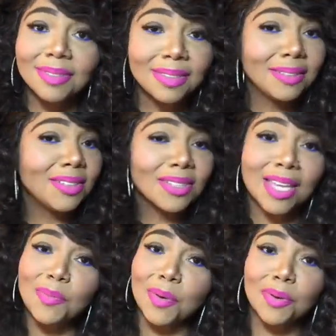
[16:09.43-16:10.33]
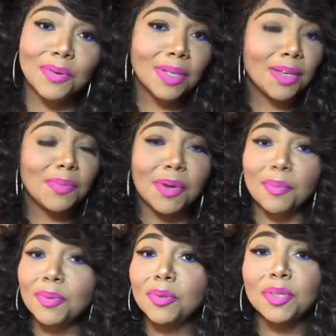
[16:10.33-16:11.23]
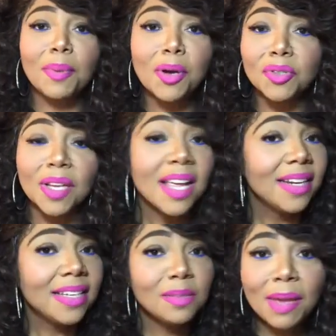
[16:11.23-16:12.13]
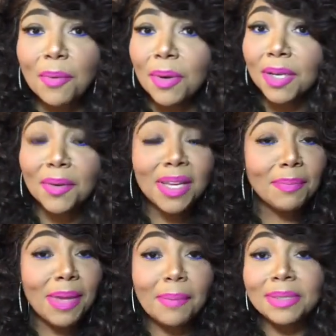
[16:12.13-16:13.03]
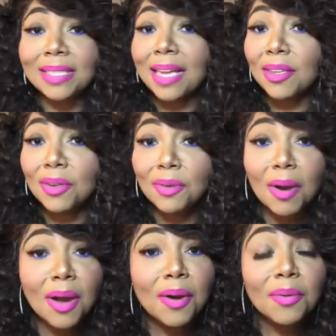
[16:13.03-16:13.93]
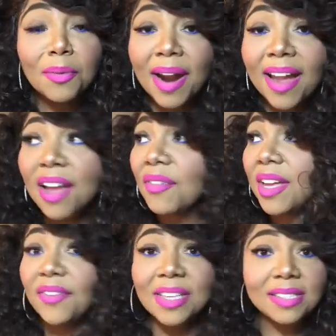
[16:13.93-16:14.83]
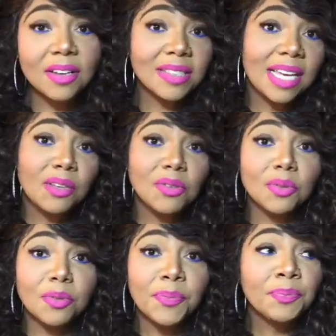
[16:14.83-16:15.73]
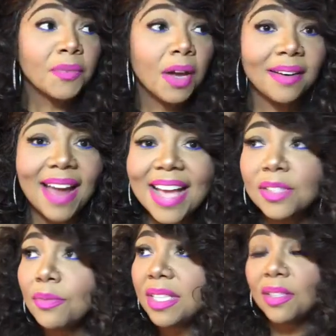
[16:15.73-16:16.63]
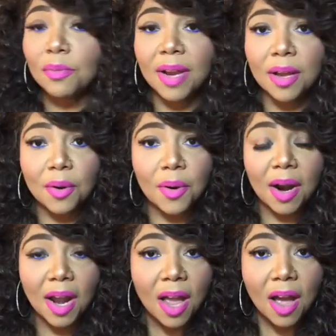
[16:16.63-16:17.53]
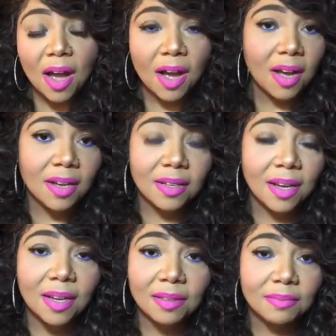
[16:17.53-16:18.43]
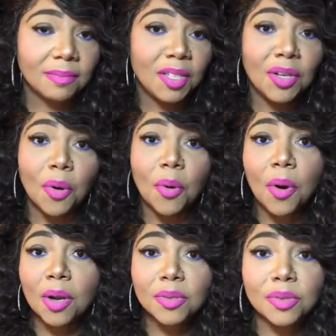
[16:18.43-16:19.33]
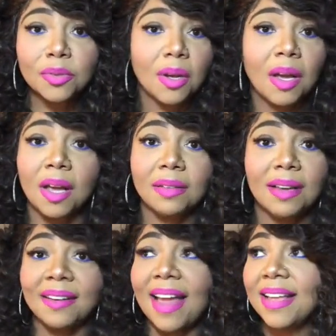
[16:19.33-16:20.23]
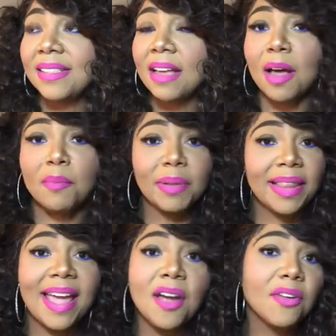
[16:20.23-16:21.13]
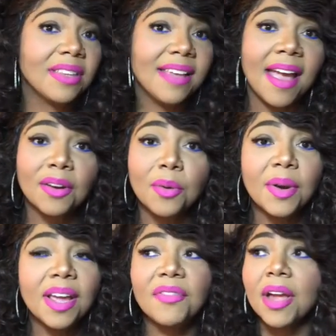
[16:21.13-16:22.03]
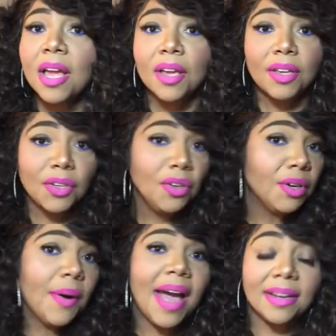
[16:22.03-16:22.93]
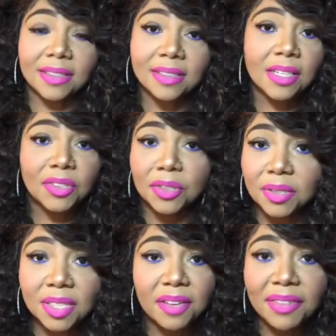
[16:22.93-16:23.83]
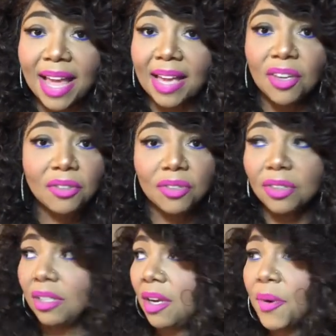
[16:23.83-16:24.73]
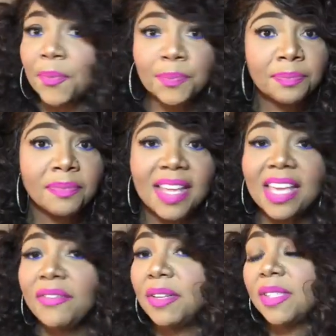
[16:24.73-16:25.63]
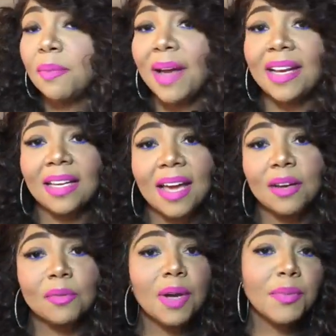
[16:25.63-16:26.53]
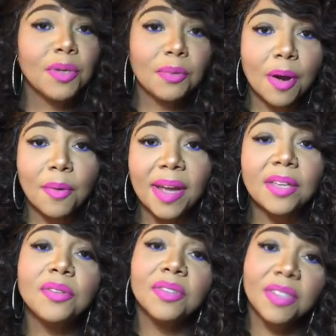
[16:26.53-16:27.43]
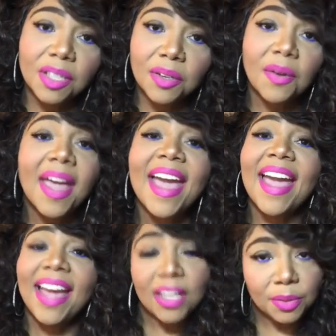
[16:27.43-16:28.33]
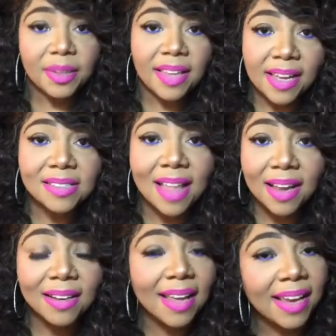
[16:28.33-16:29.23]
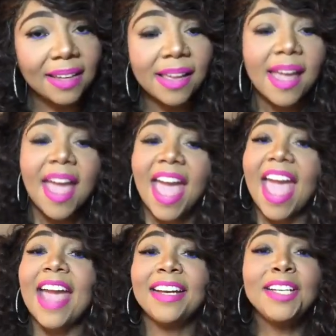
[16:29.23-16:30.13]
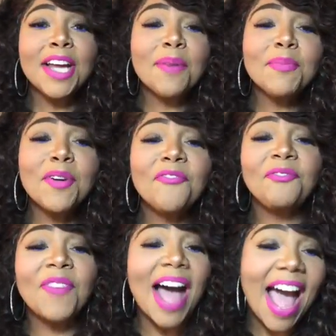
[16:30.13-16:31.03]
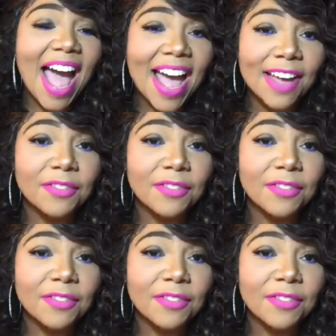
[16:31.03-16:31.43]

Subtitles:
just keep it cool and keep your composure. This man want to know he'd be able to take you wherever. If he's going to take you to a nice restaurant or orchestra, a nice play or theater or whatever, you know how to conduct yourself. Like even if somebody kind of rub you the wrong way, you still handle with things like a lady. And number 5,